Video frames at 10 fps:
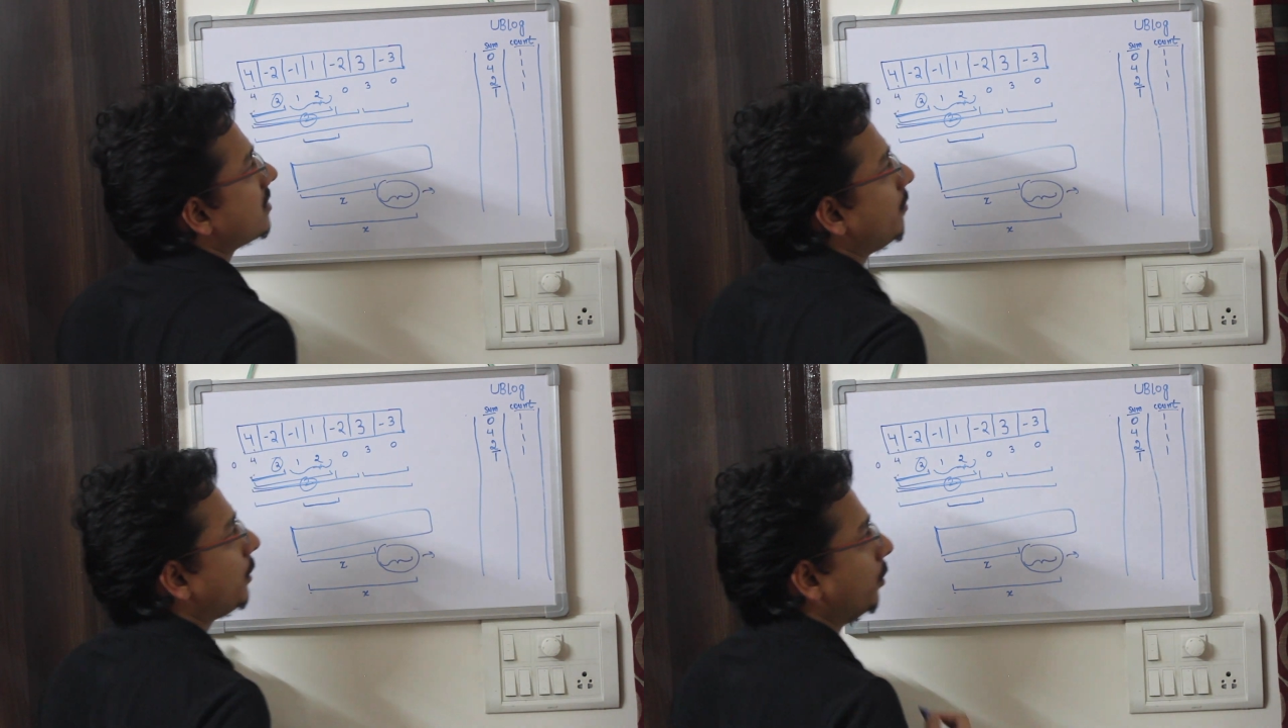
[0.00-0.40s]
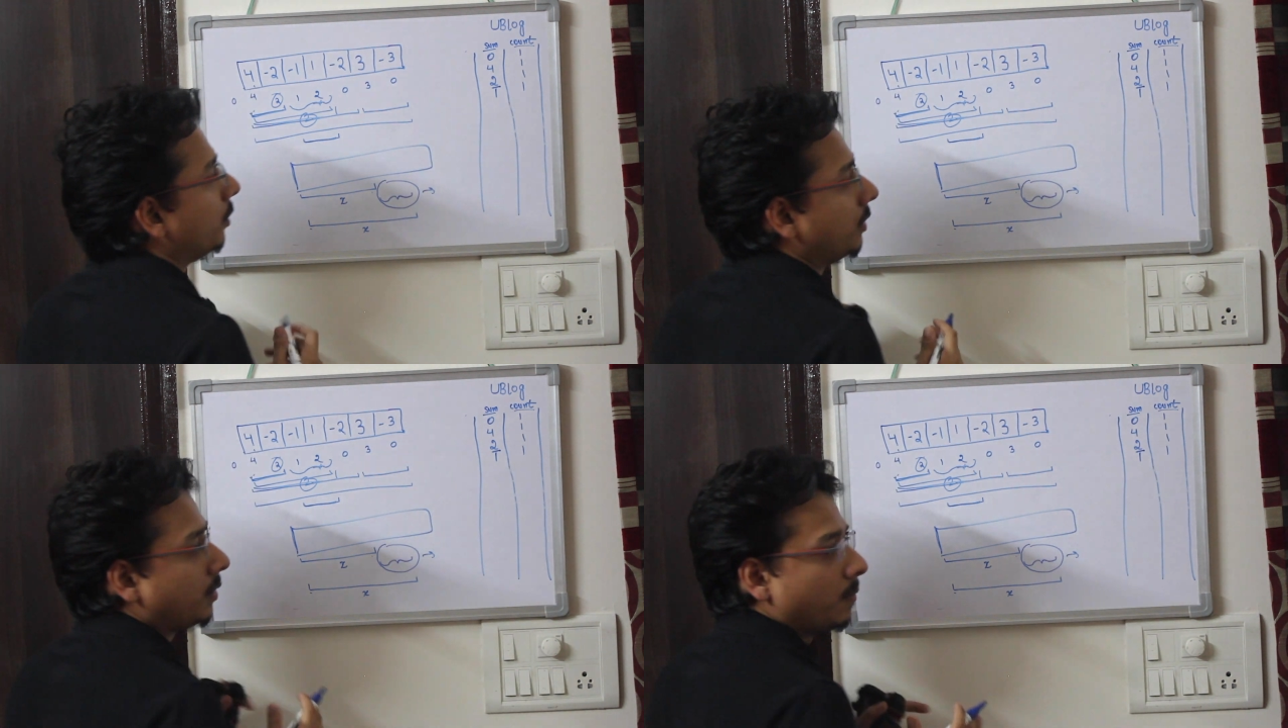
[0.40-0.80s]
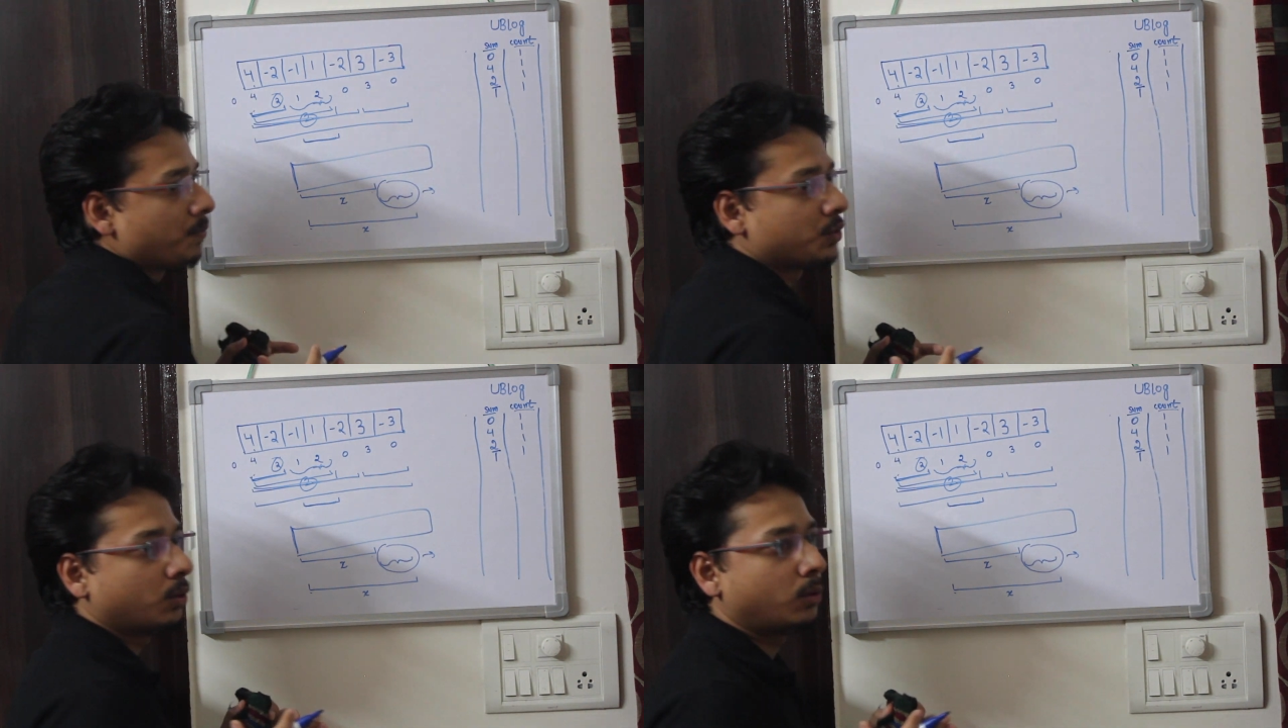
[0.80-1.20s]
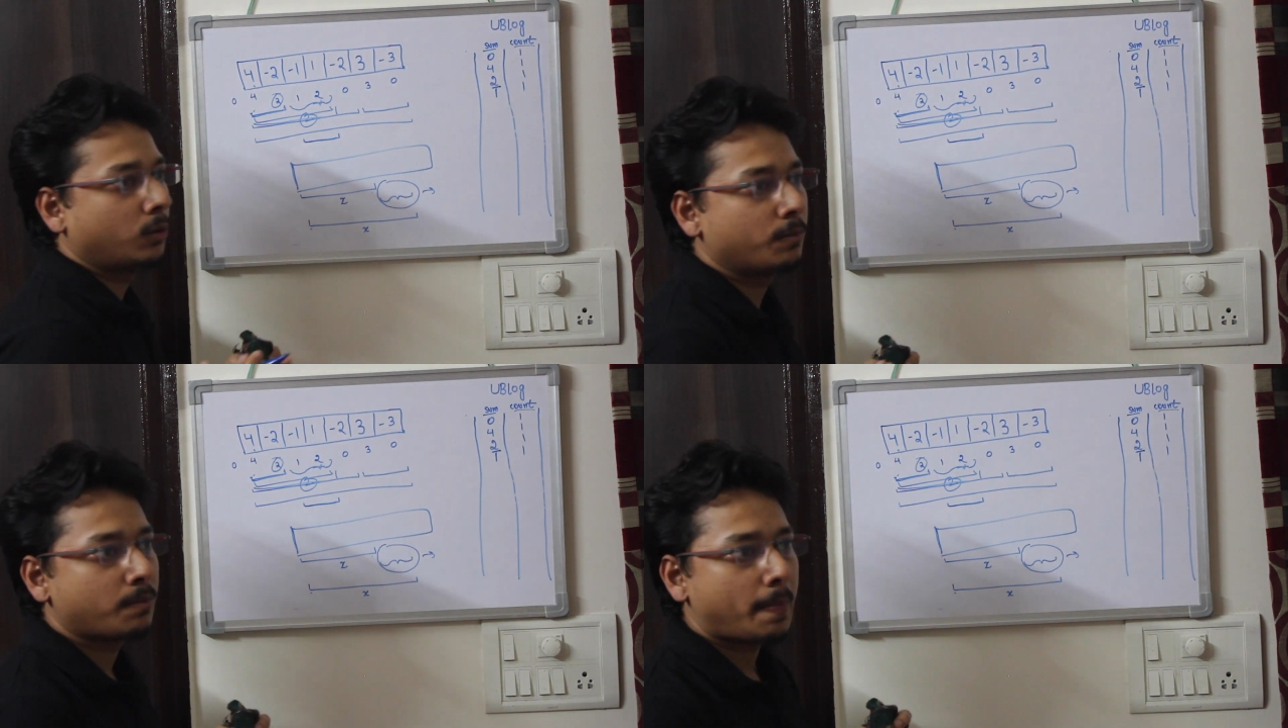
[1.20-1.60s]
sum 2.
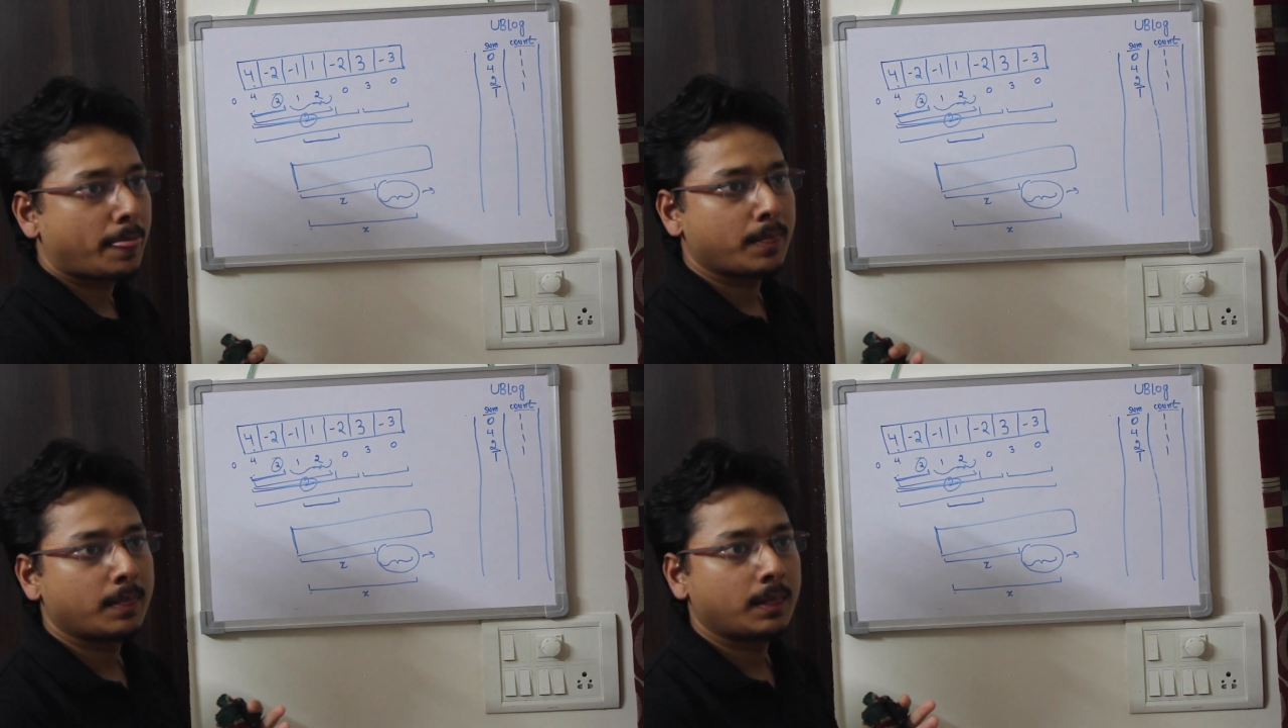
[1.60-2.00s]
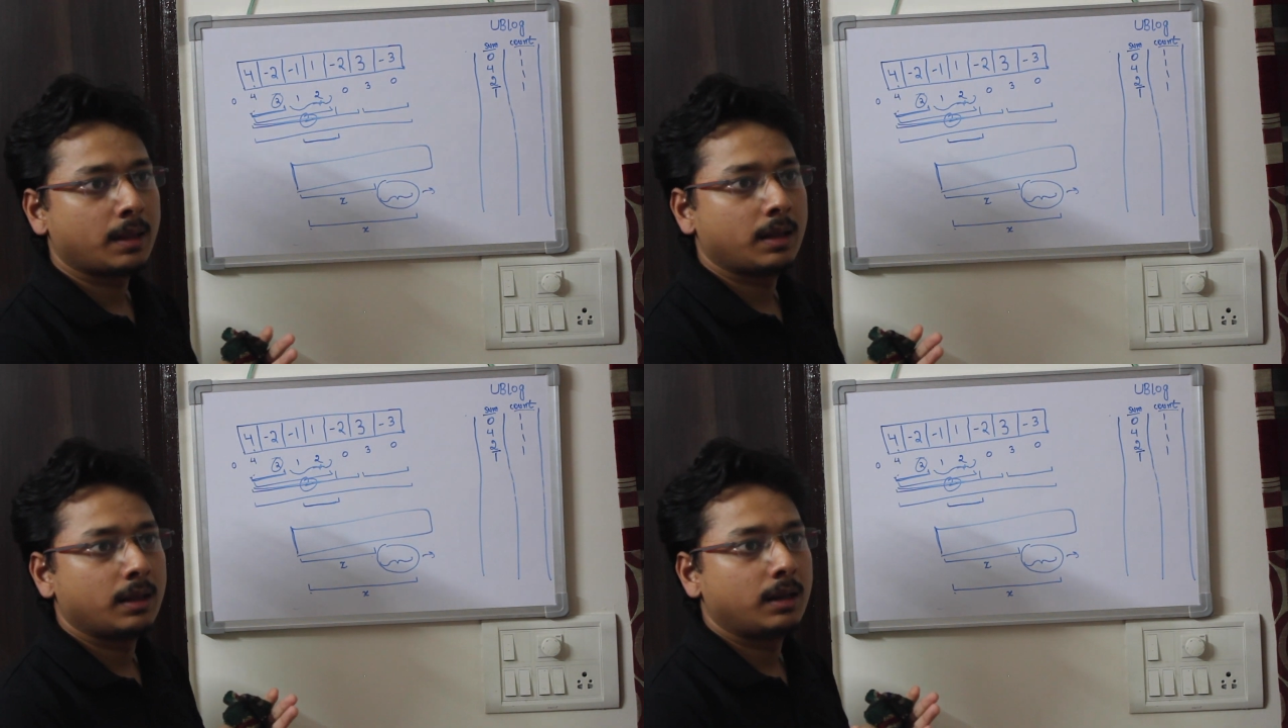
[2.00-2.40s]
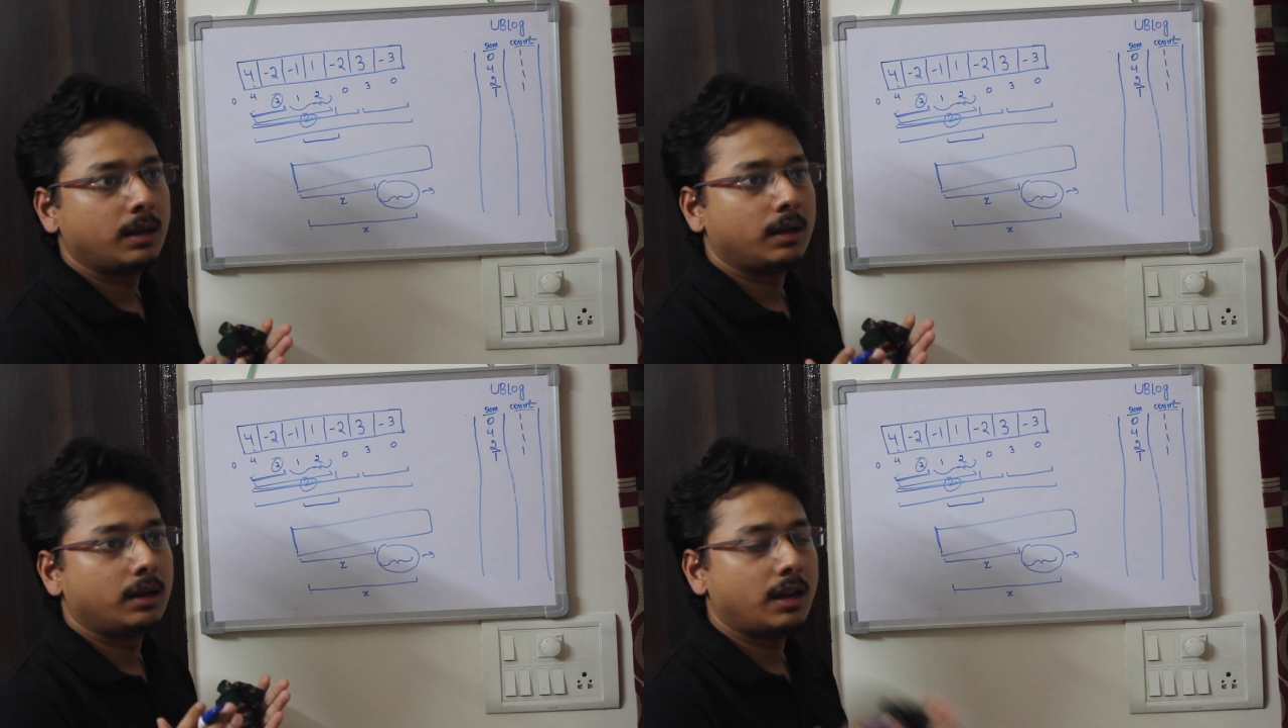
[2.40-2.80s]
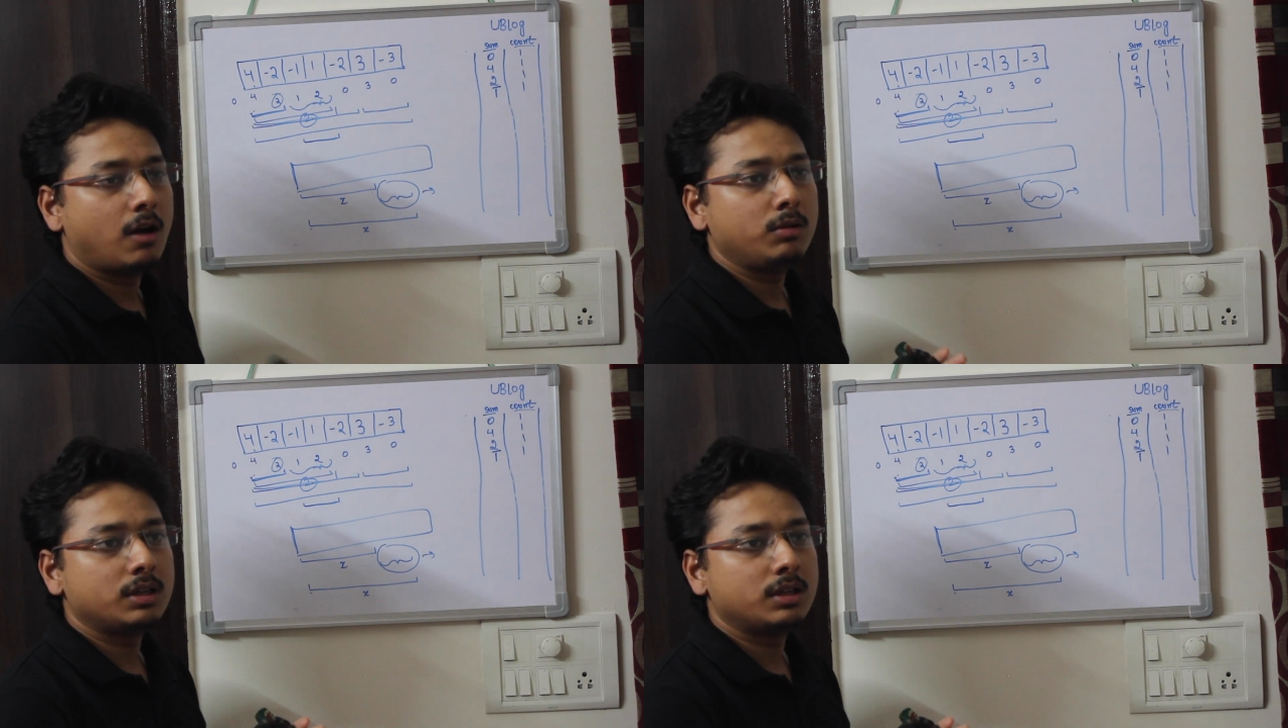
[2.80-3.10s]
So now